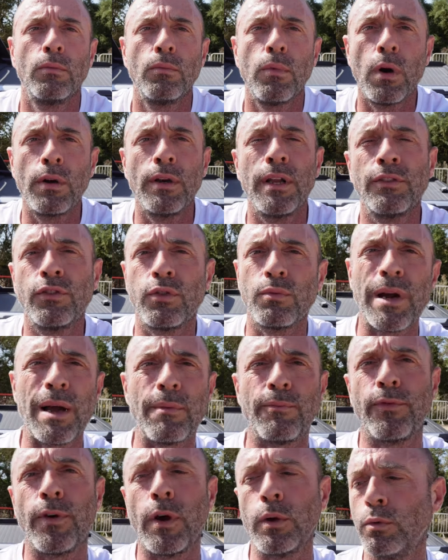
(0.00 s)
Right, that's a
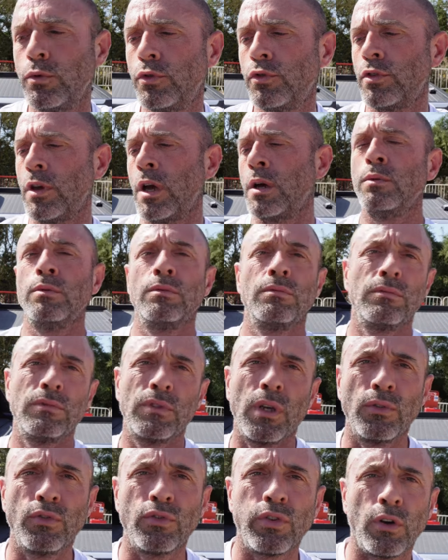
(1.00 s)
wrap folks, so
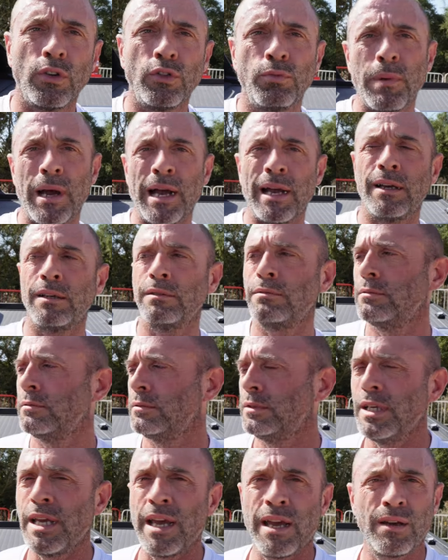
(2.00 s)
does size matter?
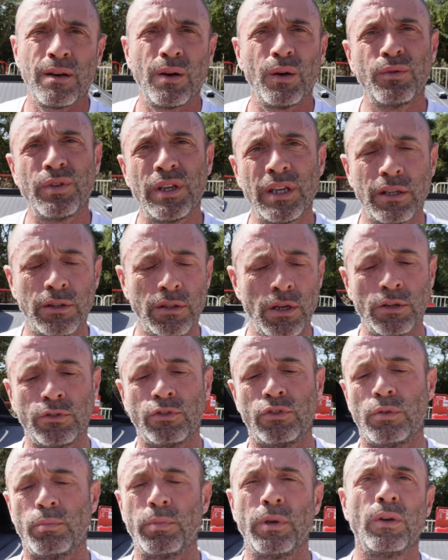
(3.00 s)
Yeah, I think it
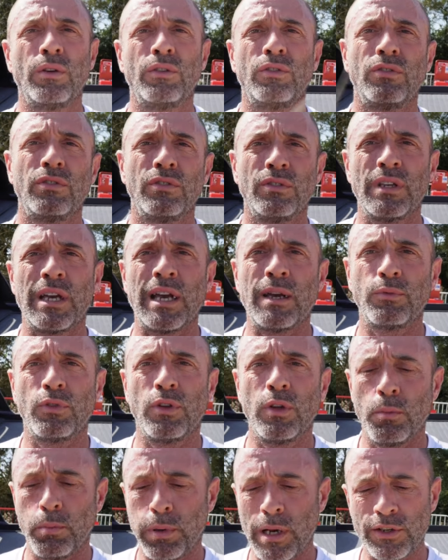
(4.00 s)
does, to be honest.
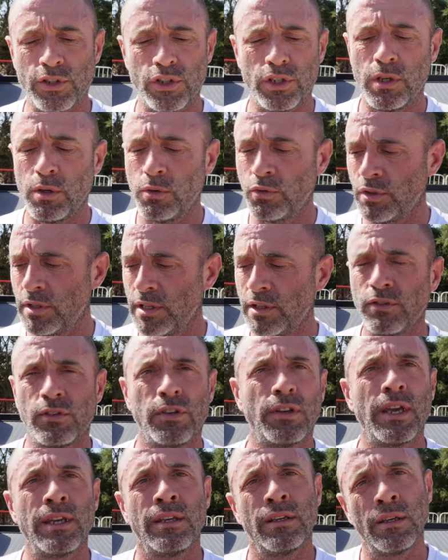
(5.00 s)
Absolute pleasure using this
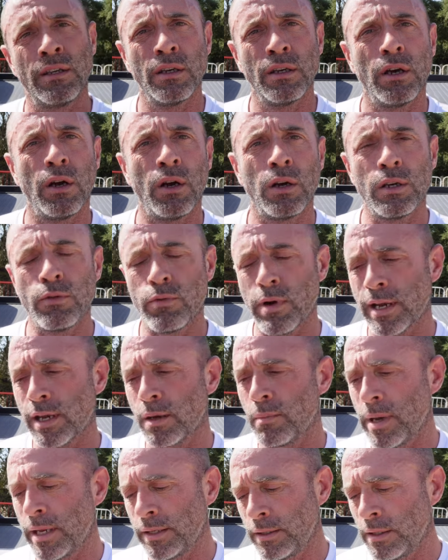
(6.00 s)
today. Highly
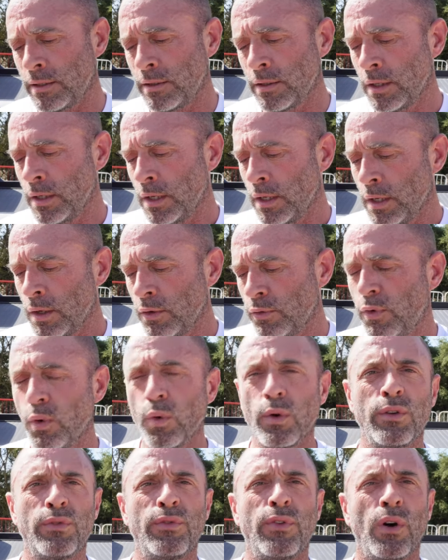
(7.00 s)
recommended.
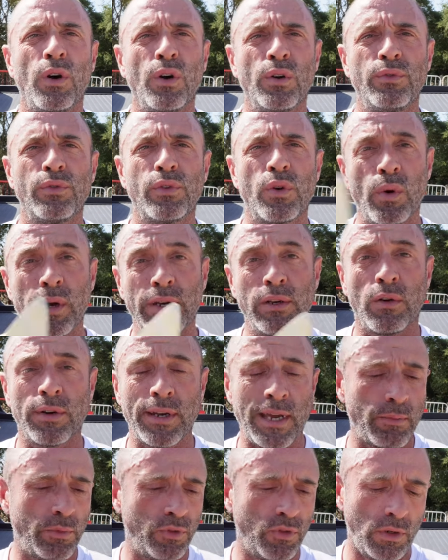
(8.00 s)
forty-five quid on
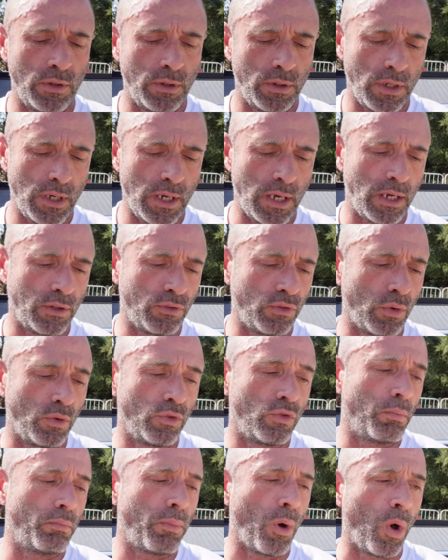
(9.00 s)
Amazon. Uh, so
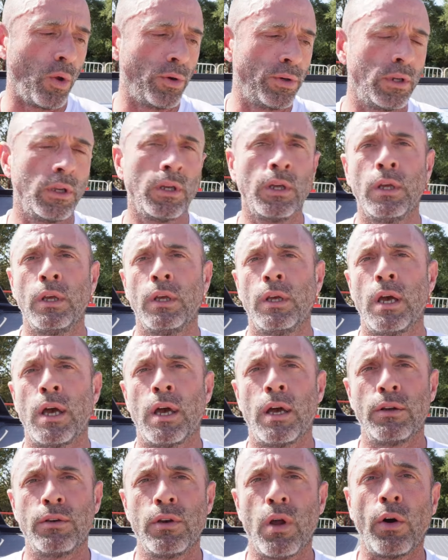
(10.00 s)
it's a Bon
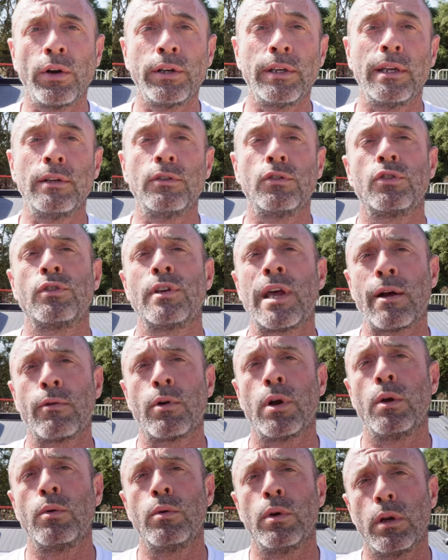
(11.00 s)
uh, nine inch
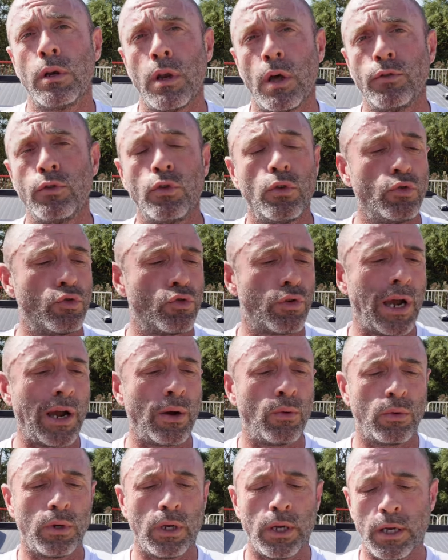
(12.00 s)
narrow London
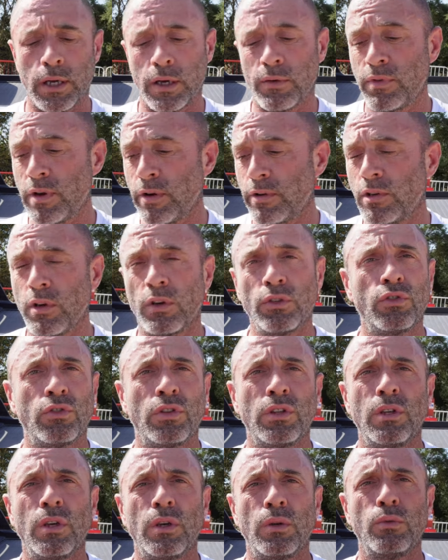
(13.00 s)
trowel. Uh, very nice
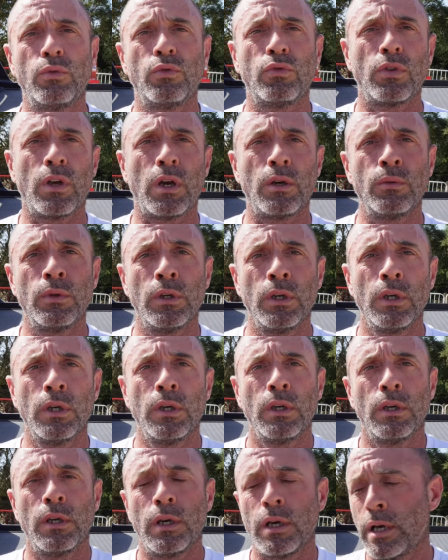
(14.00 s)
to use. So
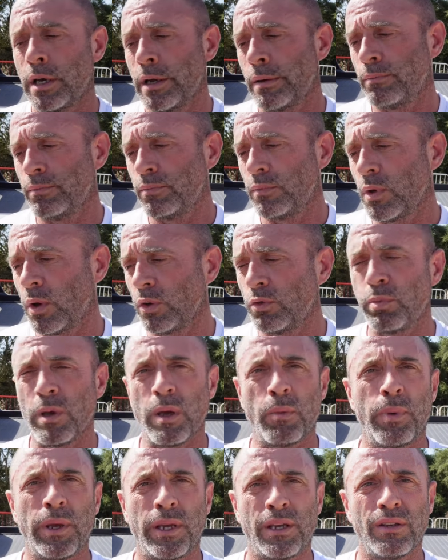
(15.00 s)
um, nice bit
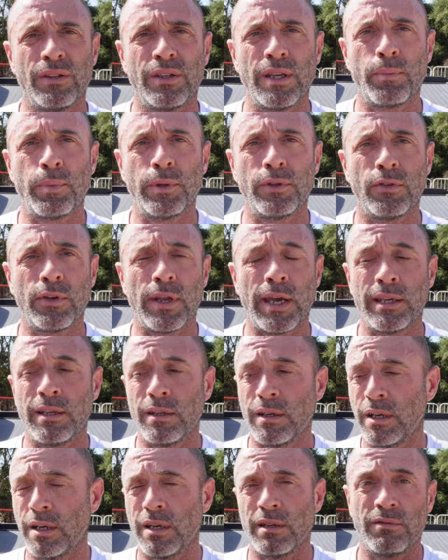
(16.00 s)
of pick and dipping today.
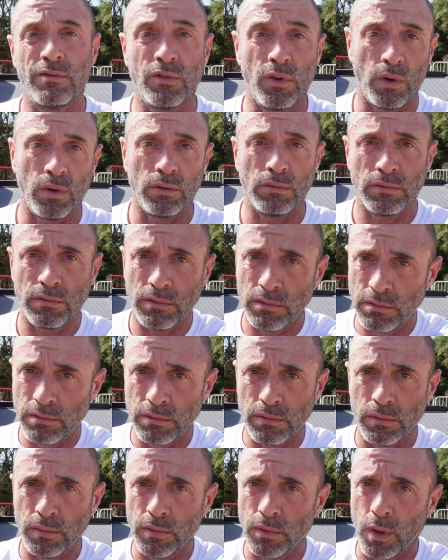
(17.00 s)
Uh, not,
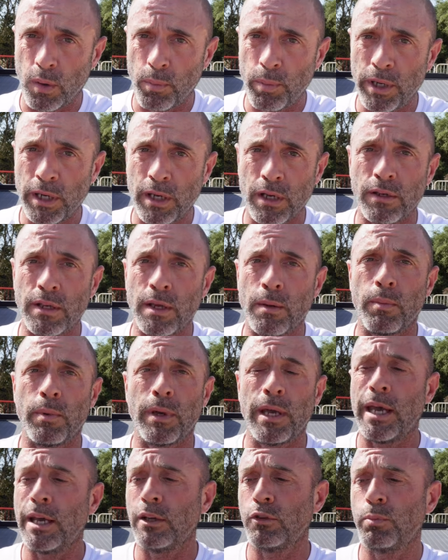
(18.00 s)
not a pick and dip
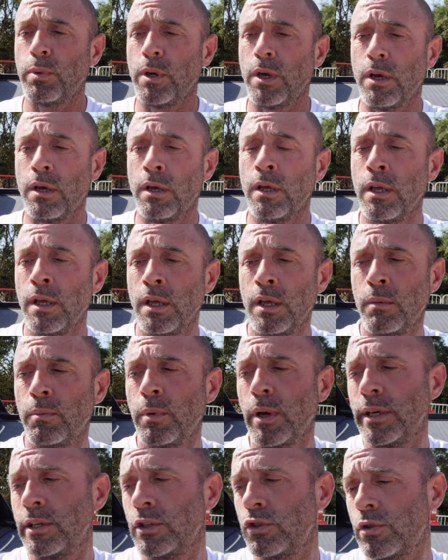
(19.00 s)
expert
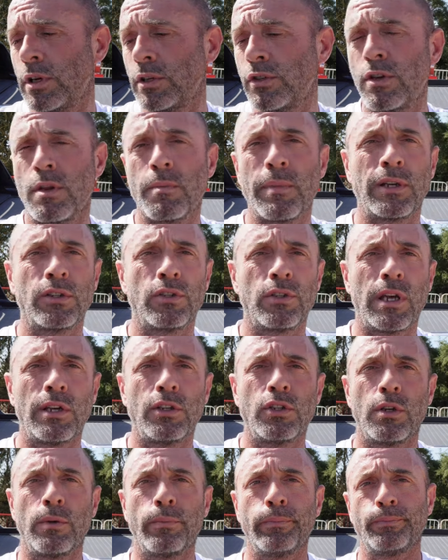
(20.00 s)
by any stretch of the
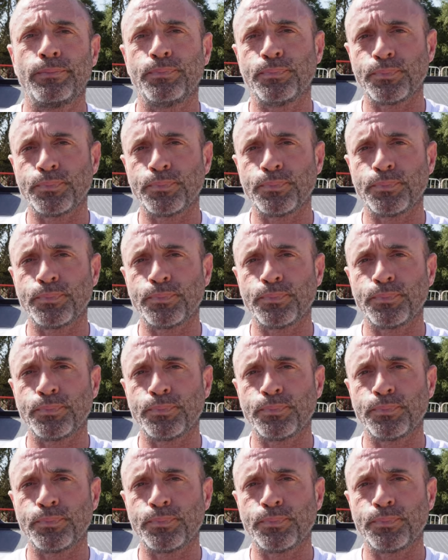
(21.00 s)
imagination.